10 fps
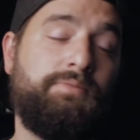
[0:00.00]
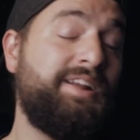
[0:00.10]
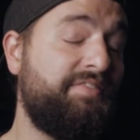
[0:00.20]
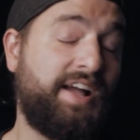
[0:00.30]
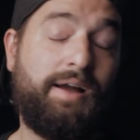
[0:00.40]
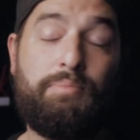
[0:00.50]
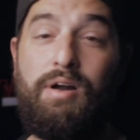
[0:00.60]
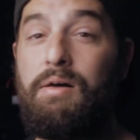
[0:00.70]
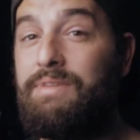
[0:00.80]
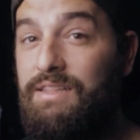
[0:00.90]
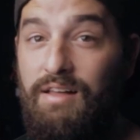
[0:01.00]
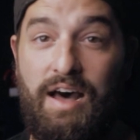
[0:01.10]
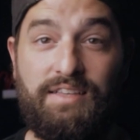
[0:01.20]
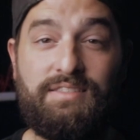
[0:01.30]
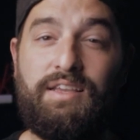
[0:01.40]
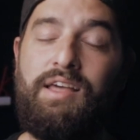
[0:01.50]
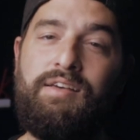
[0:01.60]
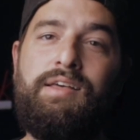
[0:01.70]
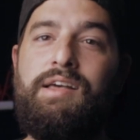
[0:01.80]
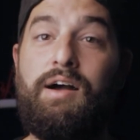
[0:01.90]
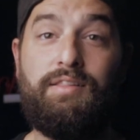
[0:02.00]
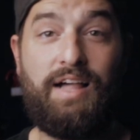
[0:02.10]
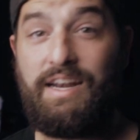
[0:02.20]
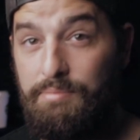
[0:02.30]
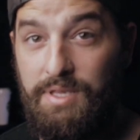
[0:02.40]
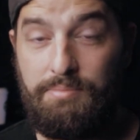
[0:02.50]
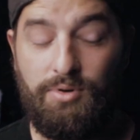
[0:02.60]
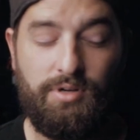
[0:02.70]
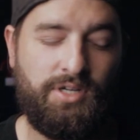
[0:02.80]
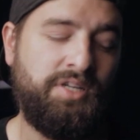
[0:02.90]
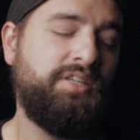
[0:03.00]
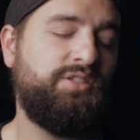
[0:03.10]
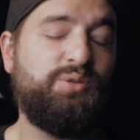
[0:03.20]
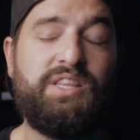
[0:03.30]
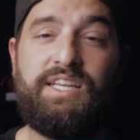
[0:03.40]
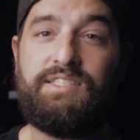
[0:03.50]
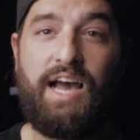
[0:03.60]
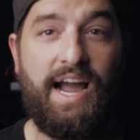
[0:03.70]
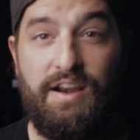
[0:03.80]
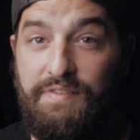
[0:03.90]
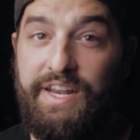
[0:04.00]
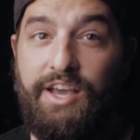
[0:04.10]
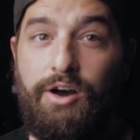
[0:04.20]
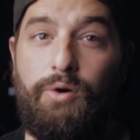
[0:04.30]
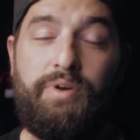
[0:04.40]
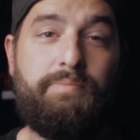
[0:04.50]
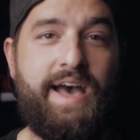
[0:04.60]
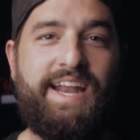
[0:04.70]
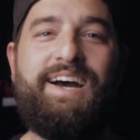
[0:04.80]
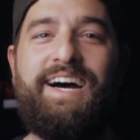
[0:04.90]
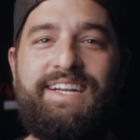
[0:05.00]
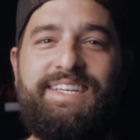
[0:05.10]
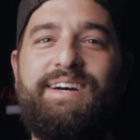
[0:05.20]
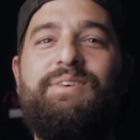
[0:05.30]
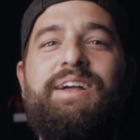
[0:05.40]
As a matter of fact, I probably lost a lot of people doing the entire video with bad audio.